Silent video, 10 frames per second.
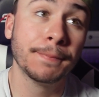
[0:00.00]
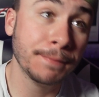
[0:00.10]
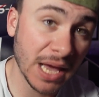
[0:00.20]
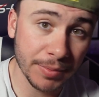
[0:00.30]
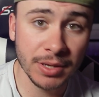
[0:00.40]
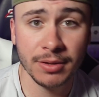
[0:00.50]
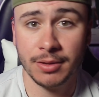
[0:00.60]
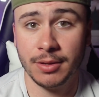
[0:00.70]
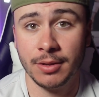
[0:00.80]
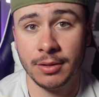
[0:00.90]
Maybe.
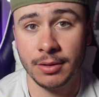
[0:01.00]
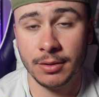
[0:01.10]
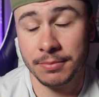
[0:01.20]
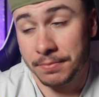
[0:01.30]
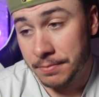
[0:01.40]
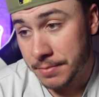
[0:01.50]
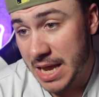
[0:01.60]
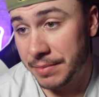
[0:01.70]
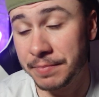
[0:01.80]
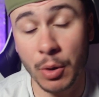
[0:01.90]

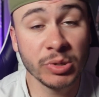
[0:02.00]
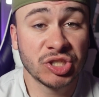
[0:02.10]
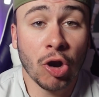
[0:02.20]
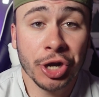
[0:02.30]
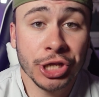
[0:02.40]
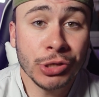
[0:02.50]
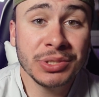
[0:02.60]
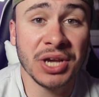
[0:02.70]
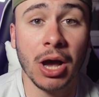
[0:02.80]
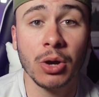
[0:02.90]
But we saw it in
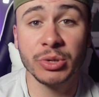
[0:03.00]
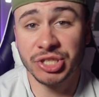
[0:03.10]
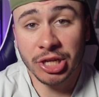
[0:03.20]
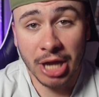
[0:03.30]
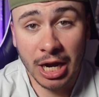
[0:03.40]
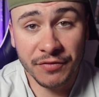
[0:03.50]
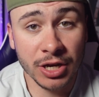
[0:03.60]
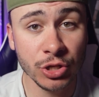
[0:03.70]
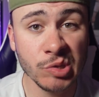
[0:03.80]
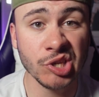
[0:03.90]
Utah. We saw Donovan
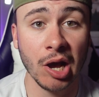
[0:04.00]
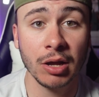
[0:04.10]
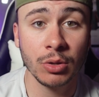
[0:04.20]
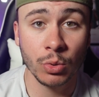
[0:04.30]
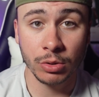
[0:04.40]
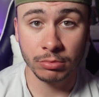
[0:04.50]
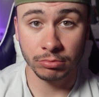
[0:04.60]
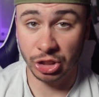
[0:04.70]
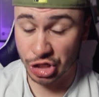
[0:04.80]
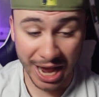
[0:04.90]
in Utah.
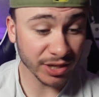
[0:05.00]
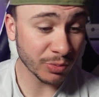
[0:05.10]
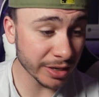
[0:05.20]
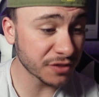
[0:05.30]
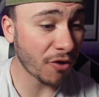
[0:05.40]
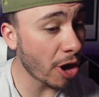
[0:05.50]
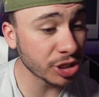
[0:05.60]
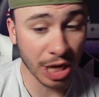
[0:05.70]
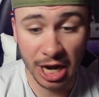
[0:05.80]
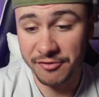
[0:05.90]
The Jazz went as far
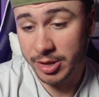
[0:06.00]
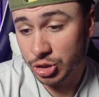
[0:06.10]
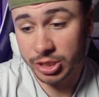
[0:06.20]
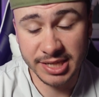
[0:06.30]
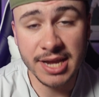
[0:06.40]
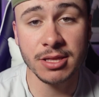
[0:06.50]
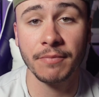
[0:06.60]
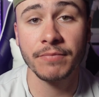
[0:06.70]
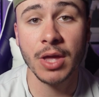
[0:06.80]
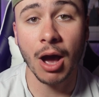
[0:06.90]
as Donovan Mitchell could take them.
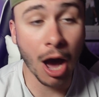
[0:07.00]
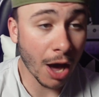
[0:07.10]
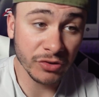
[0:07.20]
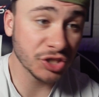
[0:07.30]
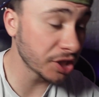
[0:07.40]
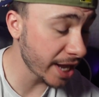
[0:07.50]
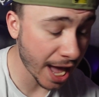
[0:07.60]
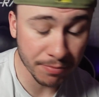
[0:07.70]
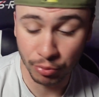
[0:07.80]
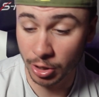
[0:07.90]
Obviously, they
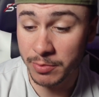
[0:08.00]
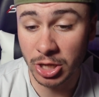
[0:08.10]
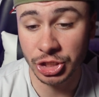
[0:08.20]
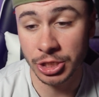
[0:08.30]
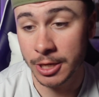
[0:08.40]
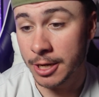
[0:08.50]
had pretty much